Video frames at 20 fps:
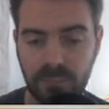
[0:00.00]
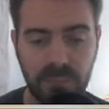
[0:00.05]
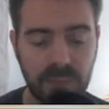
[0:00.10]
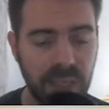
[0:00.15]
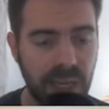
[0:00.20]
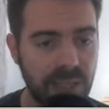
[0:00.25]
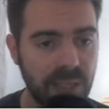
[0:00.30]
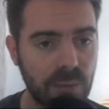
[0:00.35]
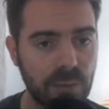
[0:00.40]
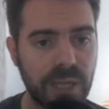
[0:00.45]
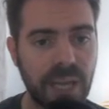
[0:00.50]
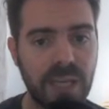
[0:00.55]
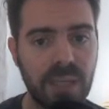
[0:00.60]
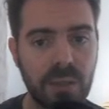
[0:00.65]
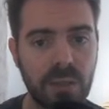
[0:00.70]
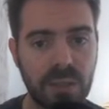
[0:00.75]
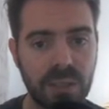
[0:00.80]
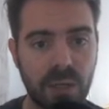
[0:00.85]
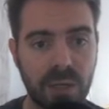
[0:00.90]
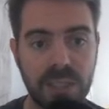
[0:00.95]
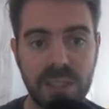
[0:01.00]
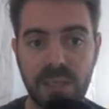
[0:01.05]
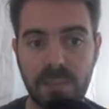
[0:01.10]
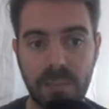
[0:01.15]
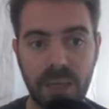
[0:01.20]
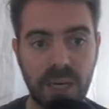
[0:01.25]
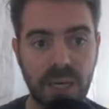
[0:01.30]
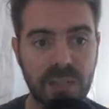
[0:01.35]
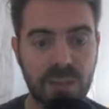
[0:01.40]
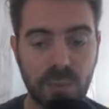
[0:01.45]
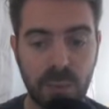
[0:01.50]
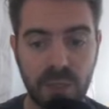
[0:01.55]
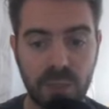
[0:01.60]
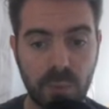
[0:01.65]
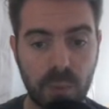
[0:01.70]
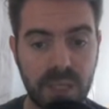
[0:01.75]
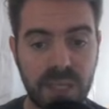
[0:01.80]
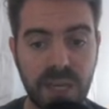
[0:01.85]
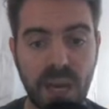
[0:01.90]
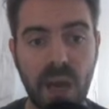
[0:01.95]
and he'll get you the 90 minutes, which
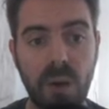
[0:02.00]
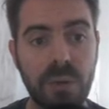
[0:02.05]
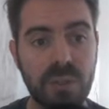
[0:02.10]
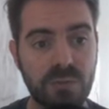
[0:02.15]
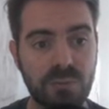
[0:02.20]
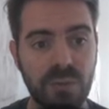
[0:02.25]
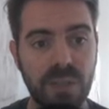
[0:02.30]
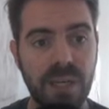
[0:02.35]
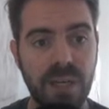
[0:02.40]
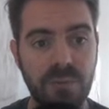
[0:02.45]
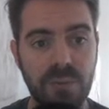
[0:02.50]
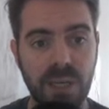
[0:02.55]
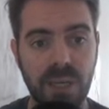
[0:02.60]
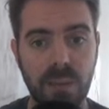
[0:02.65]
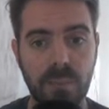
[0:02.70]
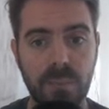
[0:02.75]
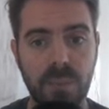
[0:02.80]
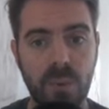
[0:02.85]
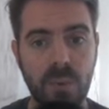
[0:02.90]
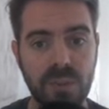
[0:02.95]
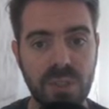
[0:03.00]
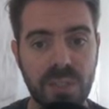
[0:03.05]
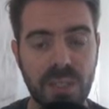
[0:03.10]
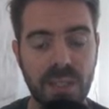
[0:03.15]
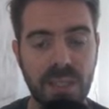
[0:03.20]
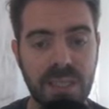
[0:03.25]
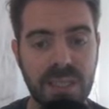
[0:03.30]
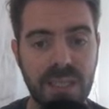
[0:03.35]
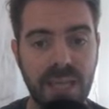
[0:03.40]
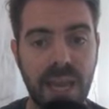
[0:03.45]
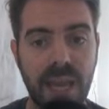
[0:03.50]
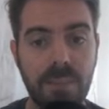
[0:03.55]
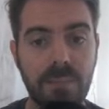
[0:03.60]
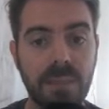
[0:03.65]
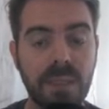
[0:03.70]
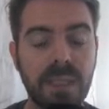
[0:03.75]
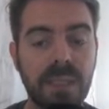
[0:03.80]
we know is really, really important in this game.